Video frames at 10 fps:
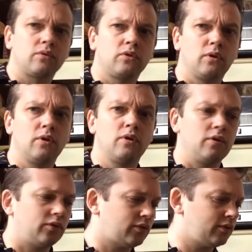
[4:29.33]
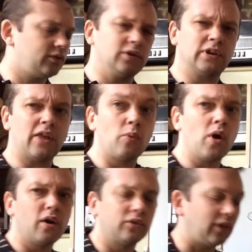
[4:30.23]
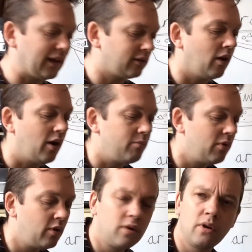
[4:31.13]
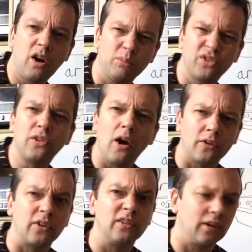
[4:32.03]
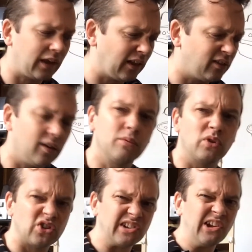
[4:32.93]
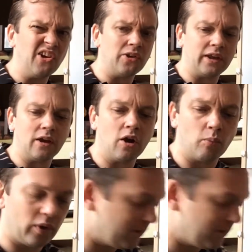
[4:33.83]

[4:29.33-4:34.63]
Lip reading: Good. Did you get the words that time? I'm starting to get it. We're just learning, aren't we?